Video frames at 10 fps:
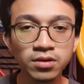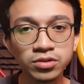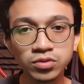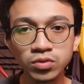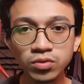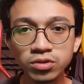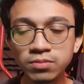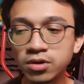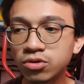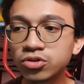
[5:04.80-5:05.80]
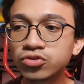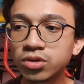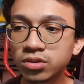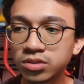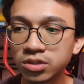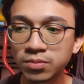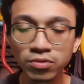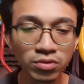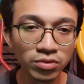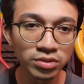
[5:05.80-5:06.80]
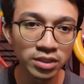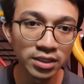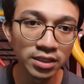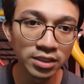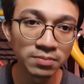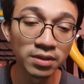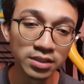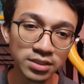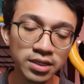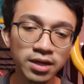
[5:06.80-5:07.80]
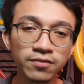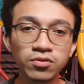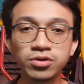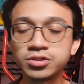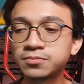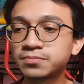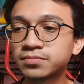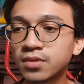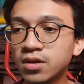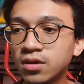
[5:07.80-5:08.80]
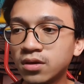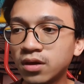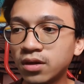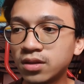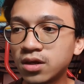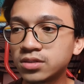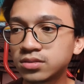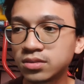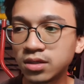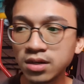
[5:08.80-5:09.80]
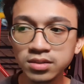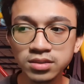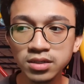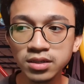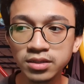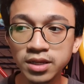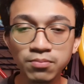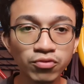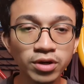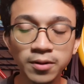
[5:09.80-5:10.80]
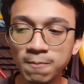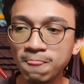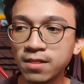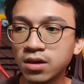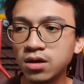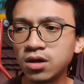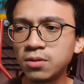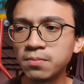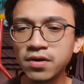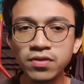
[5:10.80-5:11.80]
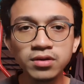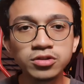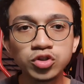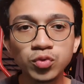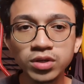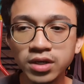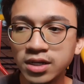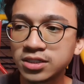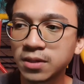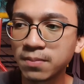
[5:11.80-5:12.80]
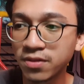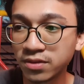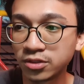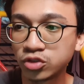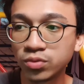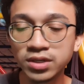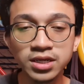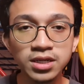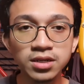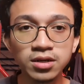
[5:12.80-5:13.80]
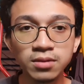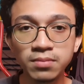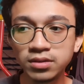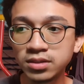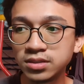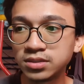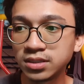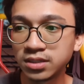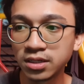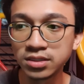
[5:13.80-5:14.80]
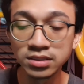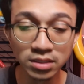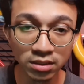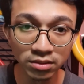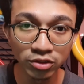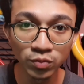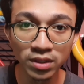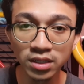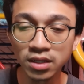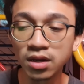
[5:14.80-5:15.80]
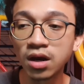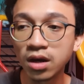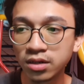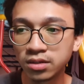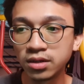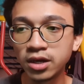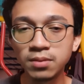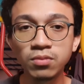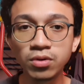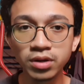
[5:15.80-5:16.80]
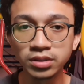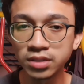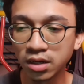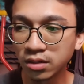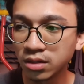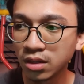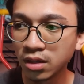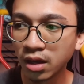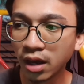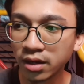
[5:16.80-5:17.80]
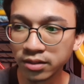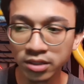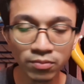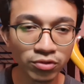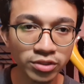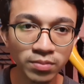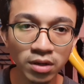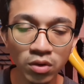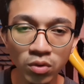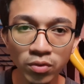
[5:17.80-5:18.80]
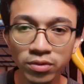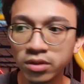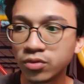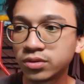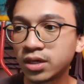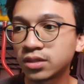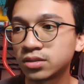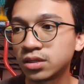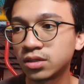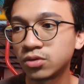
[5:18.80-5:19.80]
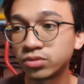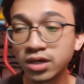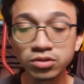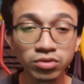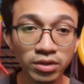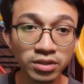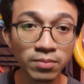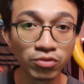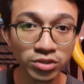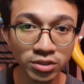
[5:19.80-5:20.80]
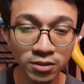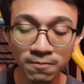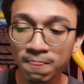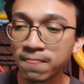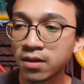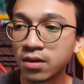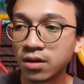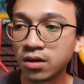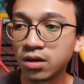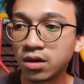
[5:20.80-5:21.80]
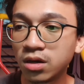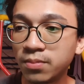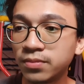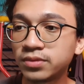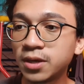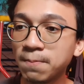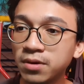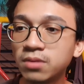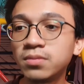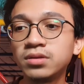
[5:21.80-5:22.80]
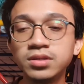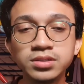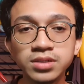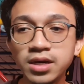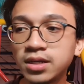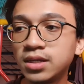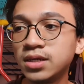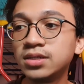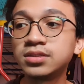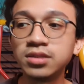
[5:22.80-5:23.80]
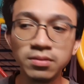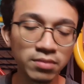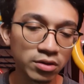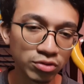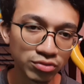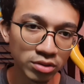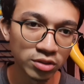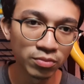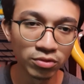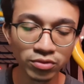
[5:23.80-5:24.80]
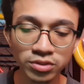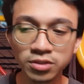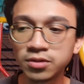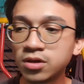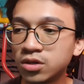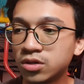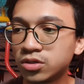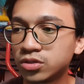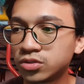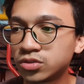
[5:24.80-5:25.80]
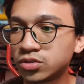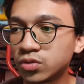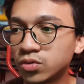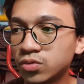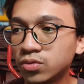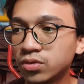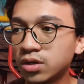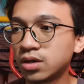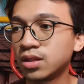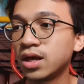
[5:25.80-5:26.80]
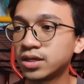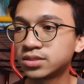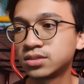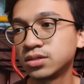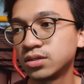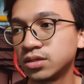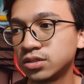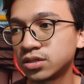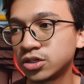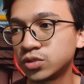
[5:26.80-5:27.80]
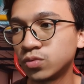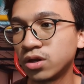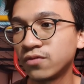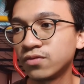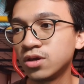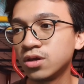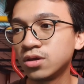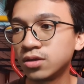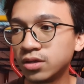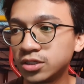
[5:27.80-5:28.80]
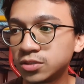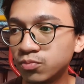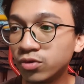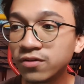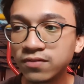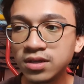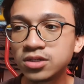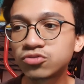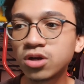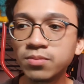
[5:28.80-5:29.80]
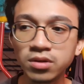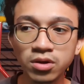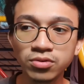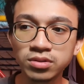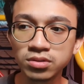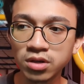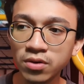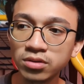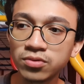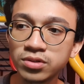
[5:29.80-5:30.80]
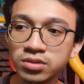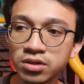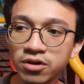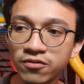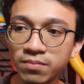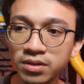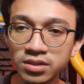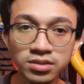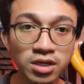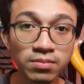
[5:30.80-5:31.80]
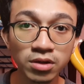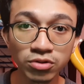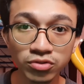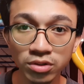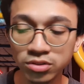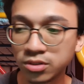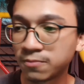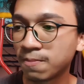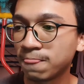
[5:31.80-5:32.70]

So the microstructure produced is martensite, of course. And the last and lastly, tempering. A method to re it is a method to reheat a martensitic steel to make it harder and more ductile at a temperature below the eutectoid temperature. Um, tempered martensite is the microstructure produced. So uh, last discussion we'll have is briefly describe the characteristic of martensite microstructure.